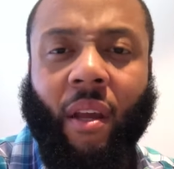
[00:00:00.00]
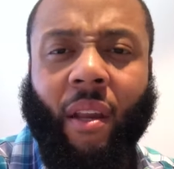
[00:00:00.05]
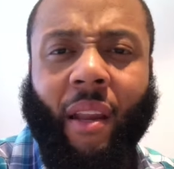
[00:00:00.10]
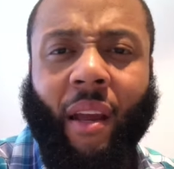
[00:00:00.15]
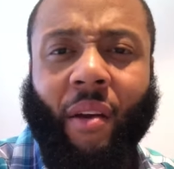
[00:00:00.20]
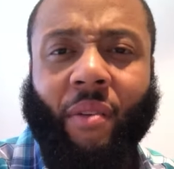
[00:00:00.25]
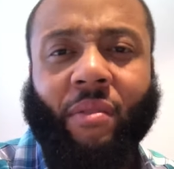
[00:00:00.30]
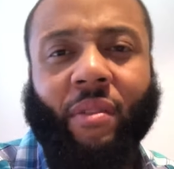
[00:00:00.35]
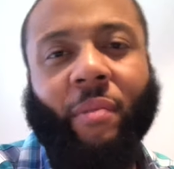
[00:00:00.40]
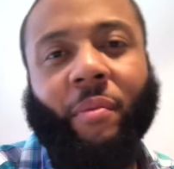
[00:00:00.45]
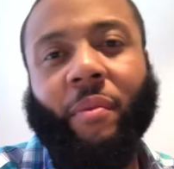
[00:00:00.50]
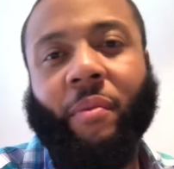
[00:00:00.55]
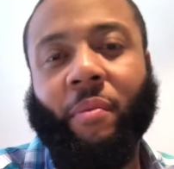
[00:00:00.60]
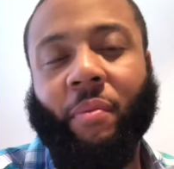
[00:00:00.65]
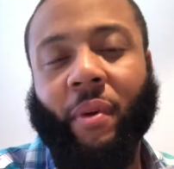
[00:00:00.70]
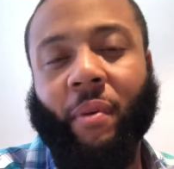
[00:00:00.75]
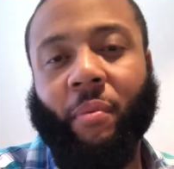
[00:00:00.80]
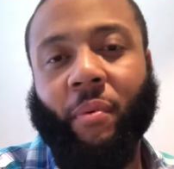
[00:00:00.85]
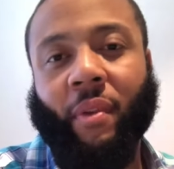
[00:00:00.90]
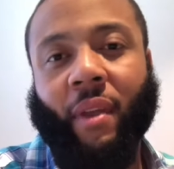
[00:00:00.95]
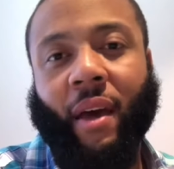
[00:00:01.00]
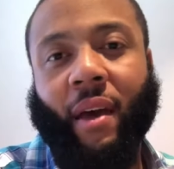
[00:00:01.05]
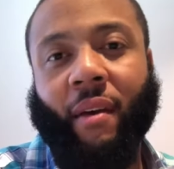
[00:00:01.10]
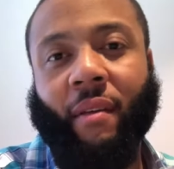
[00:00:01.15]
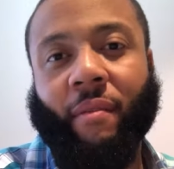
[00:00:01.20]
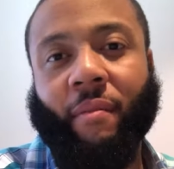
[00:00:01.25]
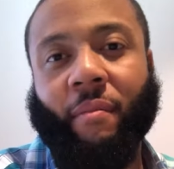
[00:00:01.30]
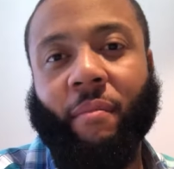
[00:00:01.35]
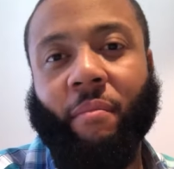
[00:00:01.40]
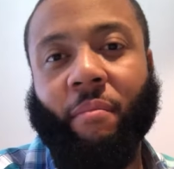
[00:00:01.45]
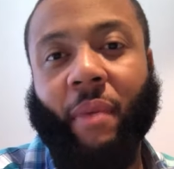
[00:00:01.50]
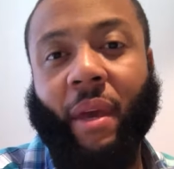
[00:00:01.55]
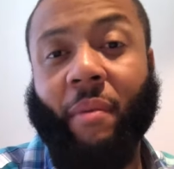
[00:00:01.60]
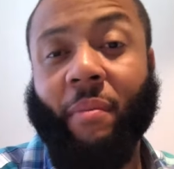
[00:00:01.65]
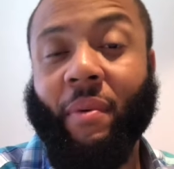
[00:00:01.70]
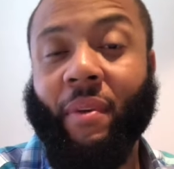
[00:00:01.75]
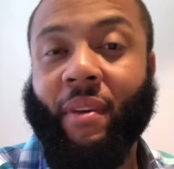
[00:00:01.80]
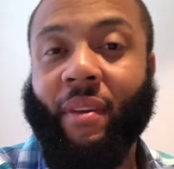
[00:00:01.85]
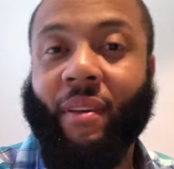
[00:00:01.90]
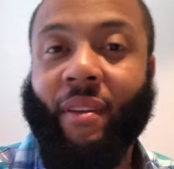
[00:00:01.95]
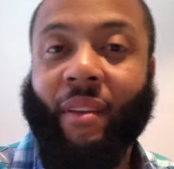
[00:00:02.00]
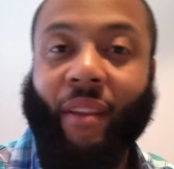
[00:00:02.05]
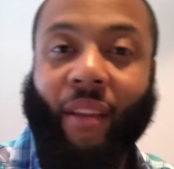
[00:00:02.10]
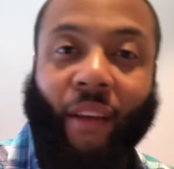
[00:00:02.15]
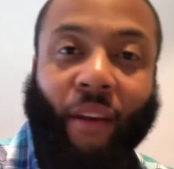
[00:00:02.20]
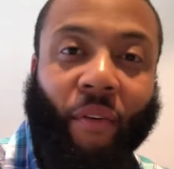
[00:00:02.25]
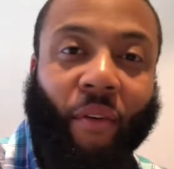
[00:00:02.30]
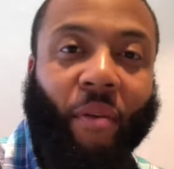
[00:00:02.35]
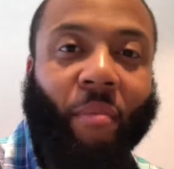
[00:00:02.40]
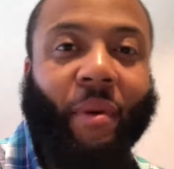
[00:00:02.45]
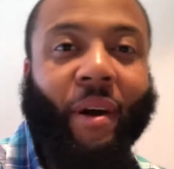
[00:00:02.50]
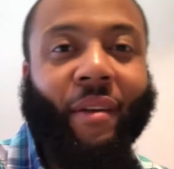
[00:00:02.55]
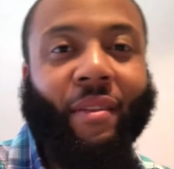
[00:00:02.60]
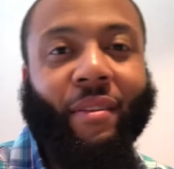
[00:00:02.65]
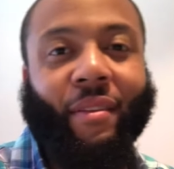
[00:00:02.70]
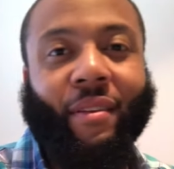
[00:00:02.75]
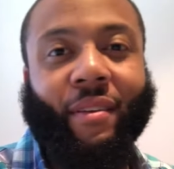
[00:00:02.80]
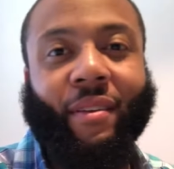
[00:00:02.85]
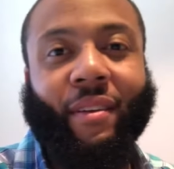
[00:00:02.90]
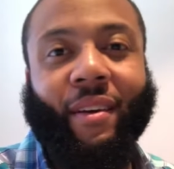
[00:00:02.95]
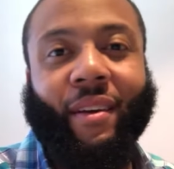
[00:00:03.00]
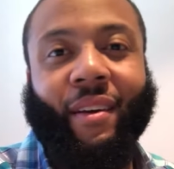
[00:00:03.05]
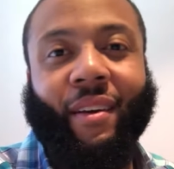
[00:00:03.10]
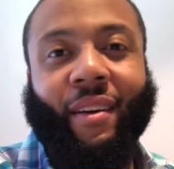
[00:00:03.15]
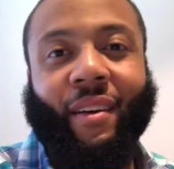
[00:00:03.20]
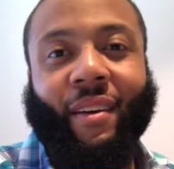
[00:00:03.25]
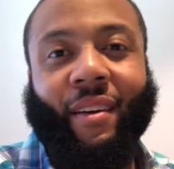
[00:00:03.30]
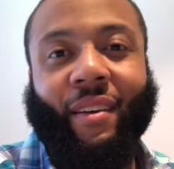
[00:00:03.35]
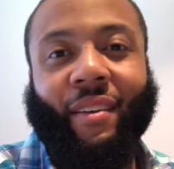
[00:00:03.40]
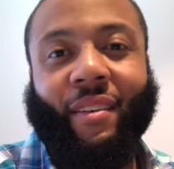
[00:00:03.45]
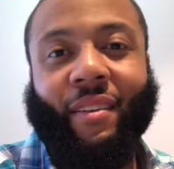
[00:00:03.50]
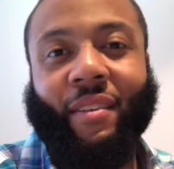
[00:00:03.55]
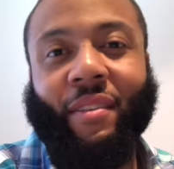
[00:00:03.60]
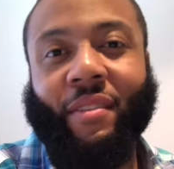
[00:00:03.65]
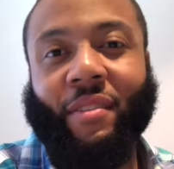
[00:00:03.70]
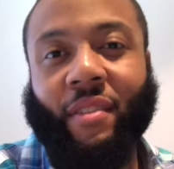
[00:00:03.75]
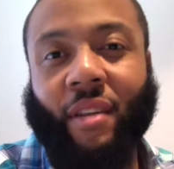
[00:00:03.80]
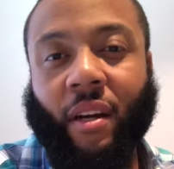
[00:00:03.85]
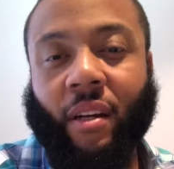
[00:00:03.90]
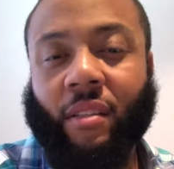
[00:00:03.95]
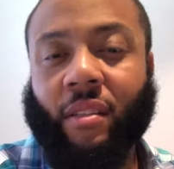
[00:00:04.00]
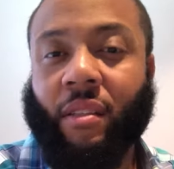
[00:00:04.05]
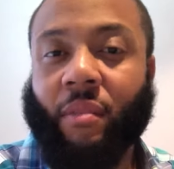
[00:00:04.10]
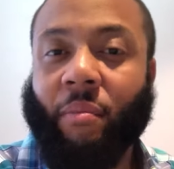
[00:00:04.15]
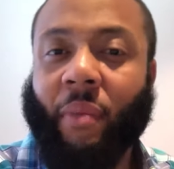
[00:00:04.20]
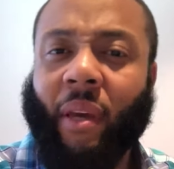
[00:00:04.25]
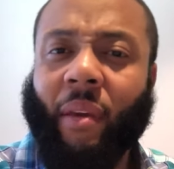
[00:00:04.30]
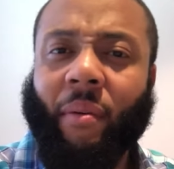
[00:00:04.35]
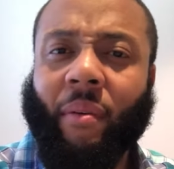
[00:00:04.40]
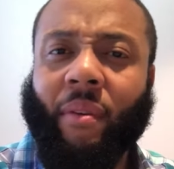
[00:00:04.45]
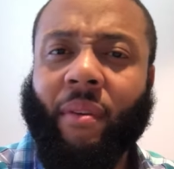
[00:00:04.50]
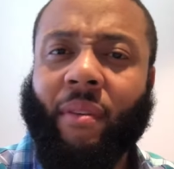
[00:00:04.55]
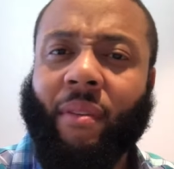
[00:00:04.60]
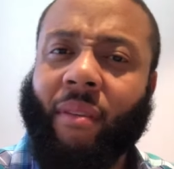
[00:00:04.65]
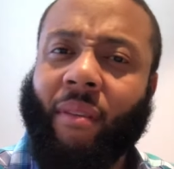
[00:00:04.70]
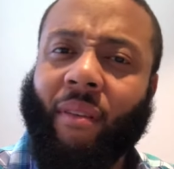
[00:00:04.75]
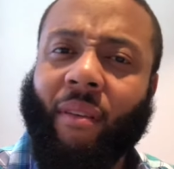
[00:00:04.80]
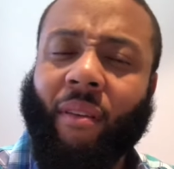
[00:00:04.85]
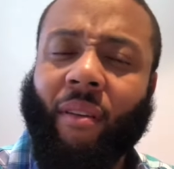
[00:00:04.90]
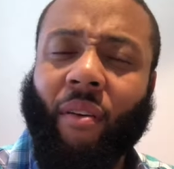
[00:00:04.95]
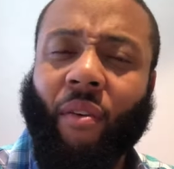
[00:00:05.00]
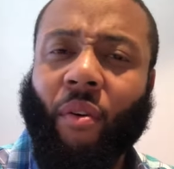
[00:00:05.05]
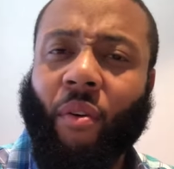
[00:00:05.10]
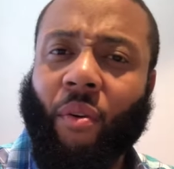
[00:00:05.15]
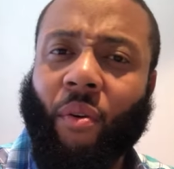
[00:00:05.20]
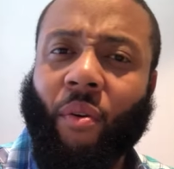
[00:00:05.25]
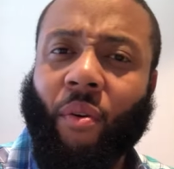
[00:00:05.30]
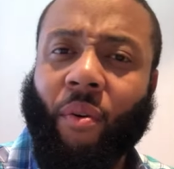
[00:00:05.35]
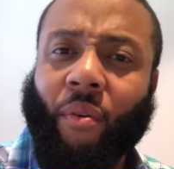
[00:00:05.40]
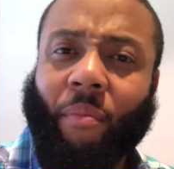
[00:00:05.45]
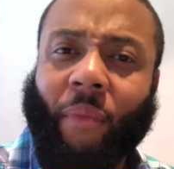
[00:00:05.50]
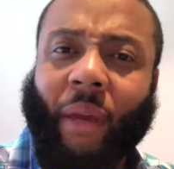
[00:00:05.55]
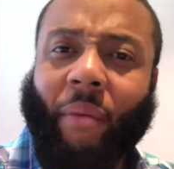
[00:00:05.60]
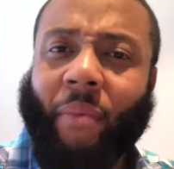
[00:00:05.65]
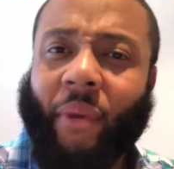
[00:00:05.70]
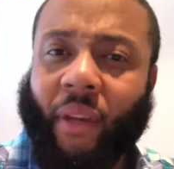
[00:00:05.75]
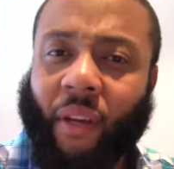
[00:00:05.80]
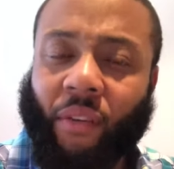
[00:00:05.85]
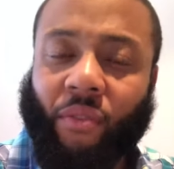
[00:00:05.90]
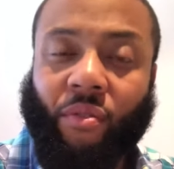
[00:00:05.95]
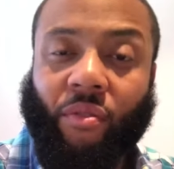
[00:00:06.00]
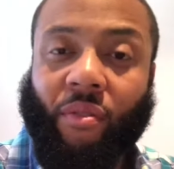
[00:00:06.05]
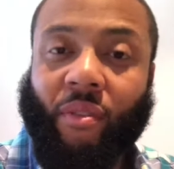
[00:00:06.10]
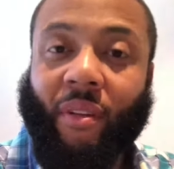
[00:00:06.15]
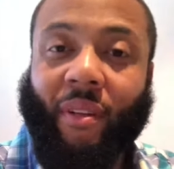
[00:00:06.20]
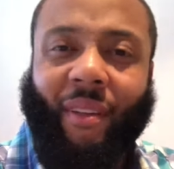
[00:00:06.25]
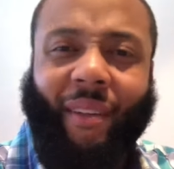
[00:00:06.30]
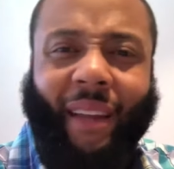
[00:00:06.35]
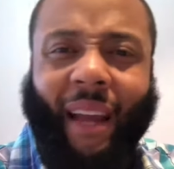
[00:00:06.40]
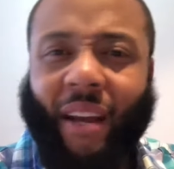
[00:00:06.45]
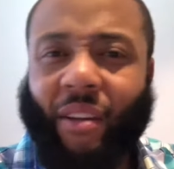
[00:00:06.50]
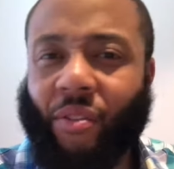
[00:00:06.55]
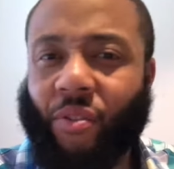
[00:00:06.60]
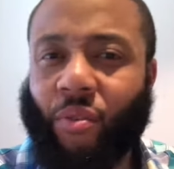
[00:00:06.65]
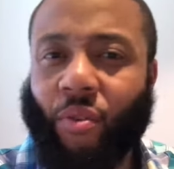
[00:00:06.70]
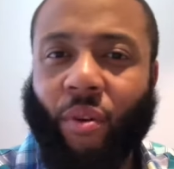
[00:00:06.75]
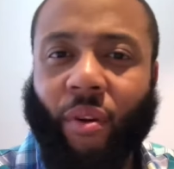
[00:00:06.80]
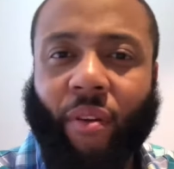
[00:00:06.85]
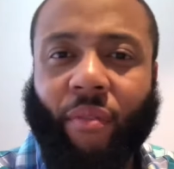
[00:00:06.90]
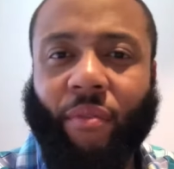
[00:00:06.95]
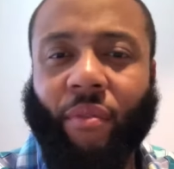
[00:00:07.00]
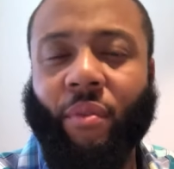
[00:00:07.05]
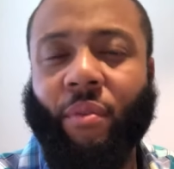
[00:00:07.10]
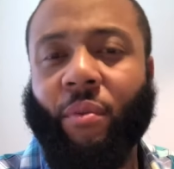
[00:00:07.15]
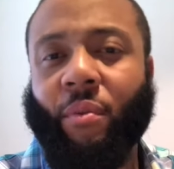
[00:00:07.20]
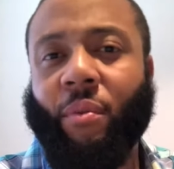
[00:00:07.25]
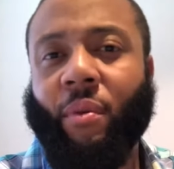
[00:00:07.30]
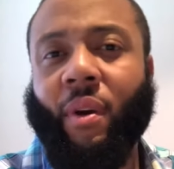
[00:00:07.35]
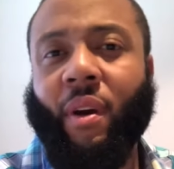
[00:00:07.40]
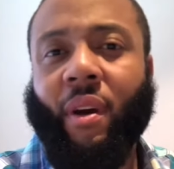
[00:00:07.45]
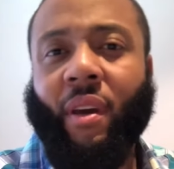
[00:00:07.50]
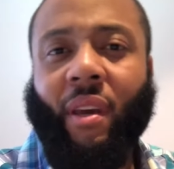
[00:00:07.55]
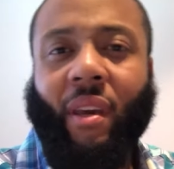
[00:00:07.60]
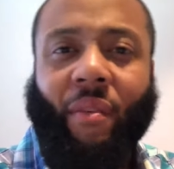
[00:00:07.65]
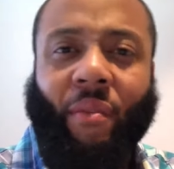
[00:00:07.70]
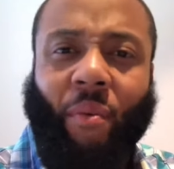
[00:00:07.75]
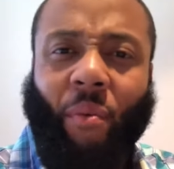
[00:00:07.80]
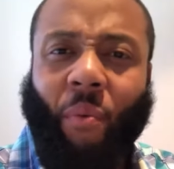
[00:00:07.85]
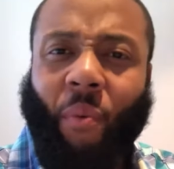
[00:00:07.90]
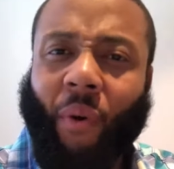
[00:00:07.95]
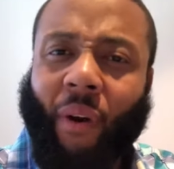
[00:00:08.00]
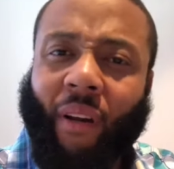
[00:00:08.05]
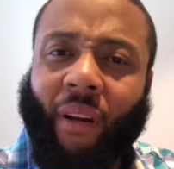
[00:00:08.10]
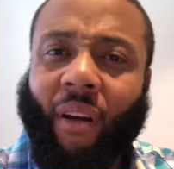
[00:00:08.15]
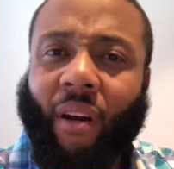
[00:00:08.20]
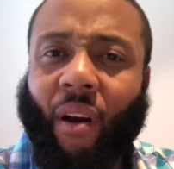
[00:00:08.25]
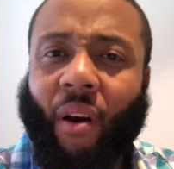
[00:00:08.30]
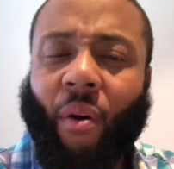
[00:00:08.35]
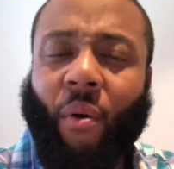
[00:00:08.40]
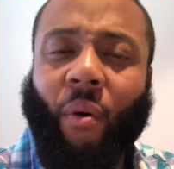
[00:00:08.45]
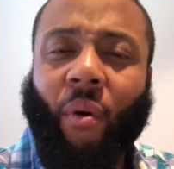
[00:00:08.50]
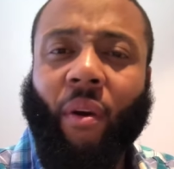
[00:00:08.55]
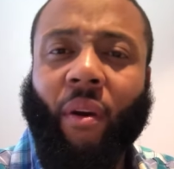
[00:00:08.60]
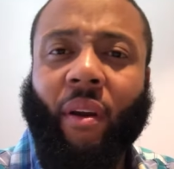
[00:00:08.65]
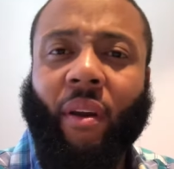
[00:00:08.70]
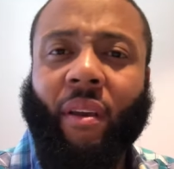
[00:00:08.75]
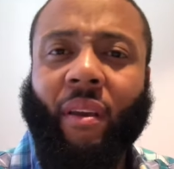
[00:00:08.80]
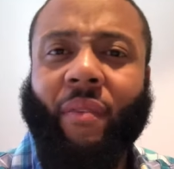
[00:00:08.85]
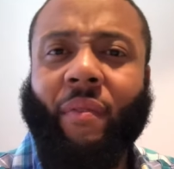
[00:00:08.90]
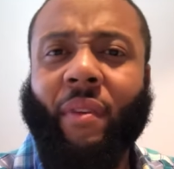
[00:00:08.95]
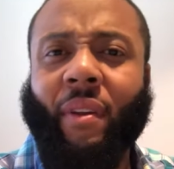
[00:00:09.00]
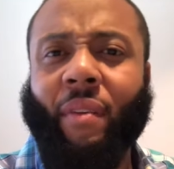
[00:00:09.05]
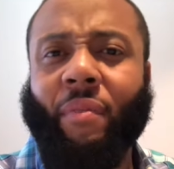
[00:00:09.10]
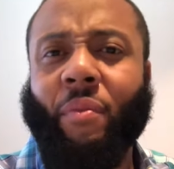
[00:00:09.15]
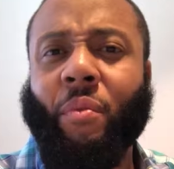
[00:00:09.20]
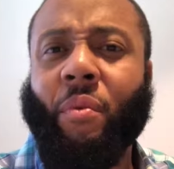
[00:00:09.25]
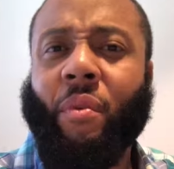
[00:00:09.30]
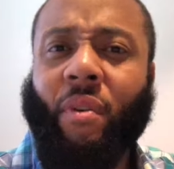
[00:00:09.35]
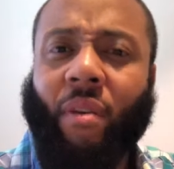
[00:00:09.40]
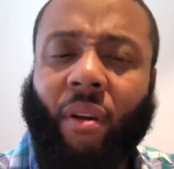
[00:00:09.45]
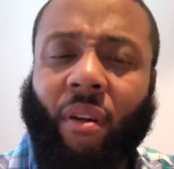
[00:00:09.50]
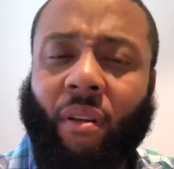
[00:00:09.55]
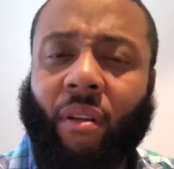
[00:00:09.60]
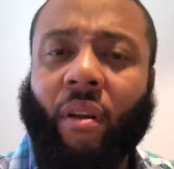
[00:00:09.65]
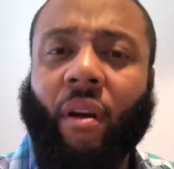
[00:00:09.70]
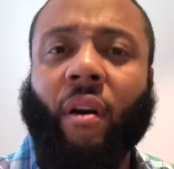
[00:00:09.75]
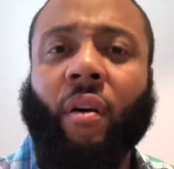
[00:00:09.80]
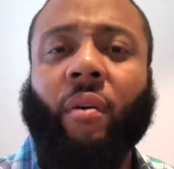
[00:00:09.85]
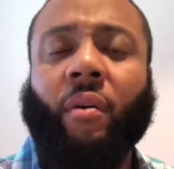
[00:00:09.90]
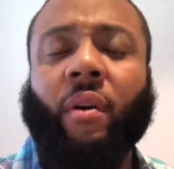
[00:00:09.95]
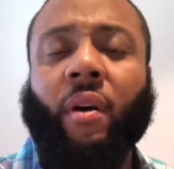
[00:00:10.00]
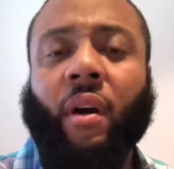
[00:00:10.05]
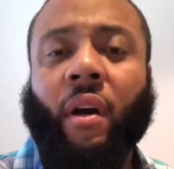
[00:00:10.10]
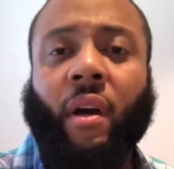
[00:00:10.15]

Now, some of the people that may be leery about the, the discussion, maybe or, or may be interested and not sure if you even want to go or even if you could go.